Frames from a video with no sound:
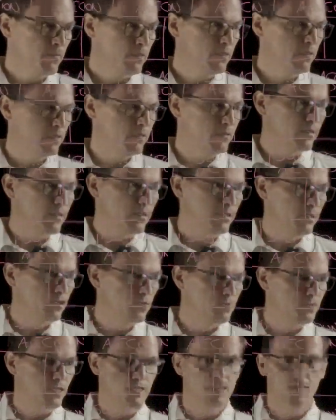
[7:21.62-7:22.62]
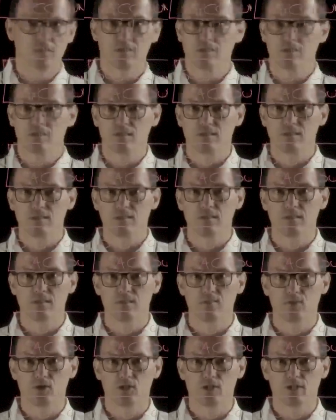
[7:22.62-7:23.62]
Yeah, I hope this
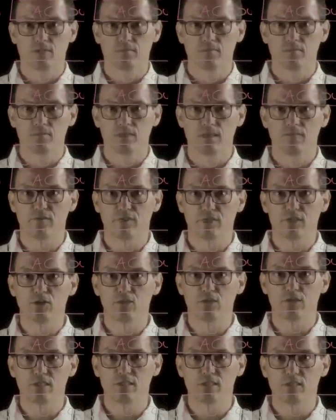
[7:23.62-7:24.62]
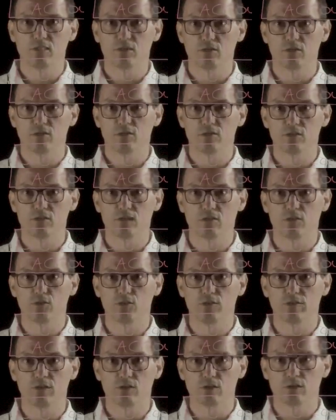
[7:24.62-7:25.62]
was something interesting on
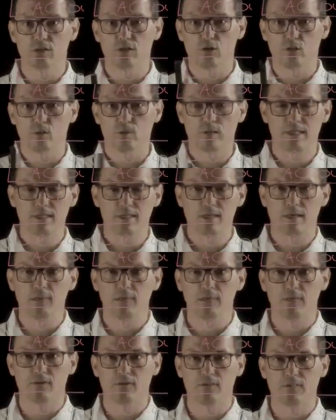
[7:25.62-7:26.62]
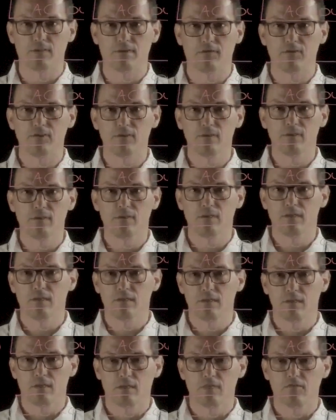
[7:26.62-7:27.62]
security on global and sub-account level.
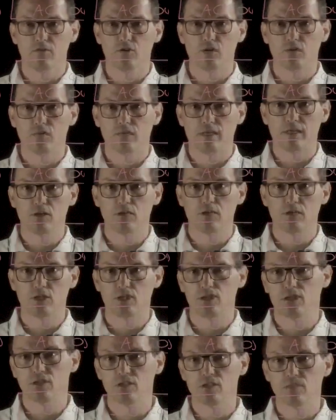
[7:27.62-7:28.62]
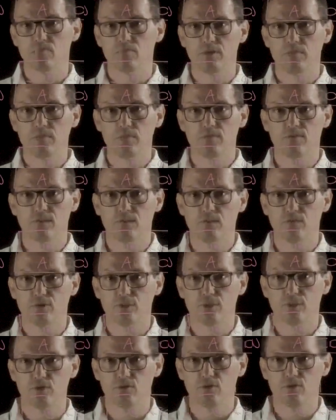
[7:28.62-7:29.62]
If you have any questions, please feel
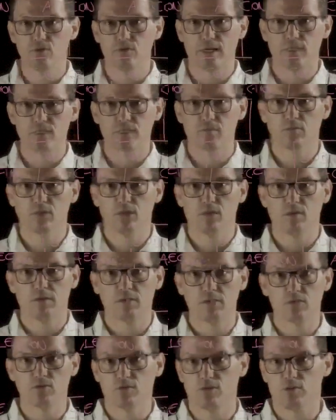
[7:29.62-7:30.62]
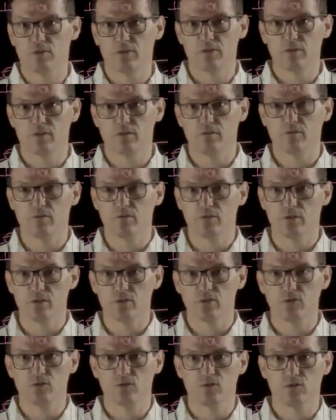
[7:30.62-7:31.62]
free to add some comments or, of course,
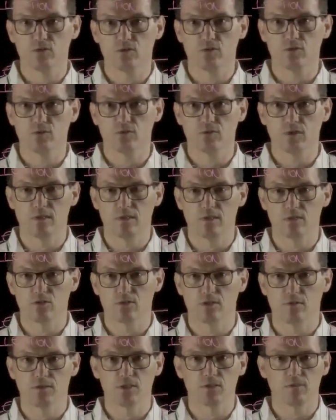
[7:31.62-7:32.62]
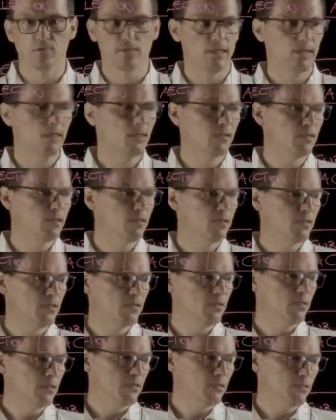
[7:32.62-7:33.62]
to drop us a mail
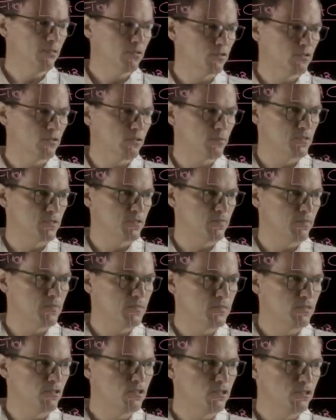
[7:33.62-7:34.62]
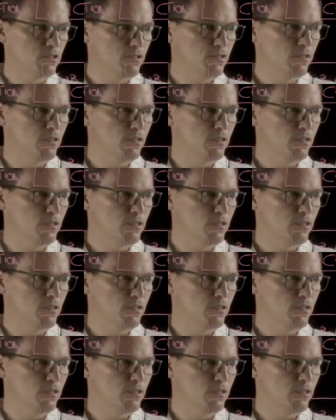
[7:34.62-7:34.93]
or drop us a message.